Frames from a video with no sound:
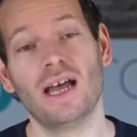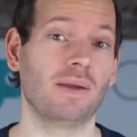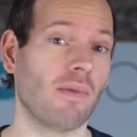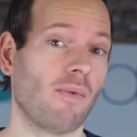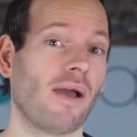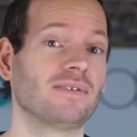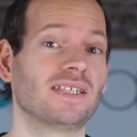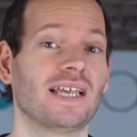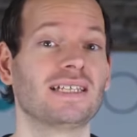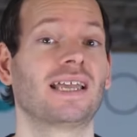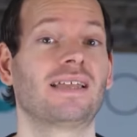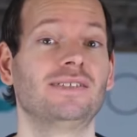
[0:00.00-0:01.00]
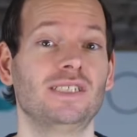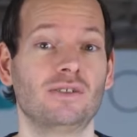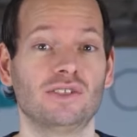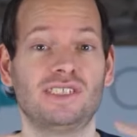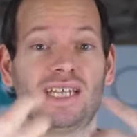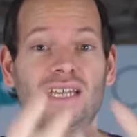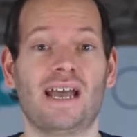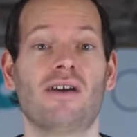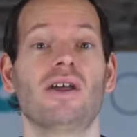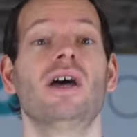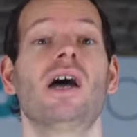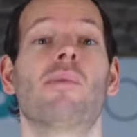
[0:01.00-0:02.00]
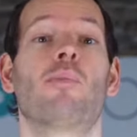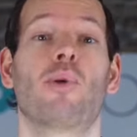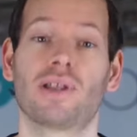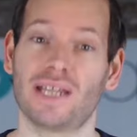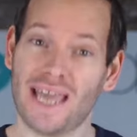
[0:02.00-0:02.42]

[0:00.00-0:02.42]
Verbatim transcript: In my wife's case, like, she could send out a product,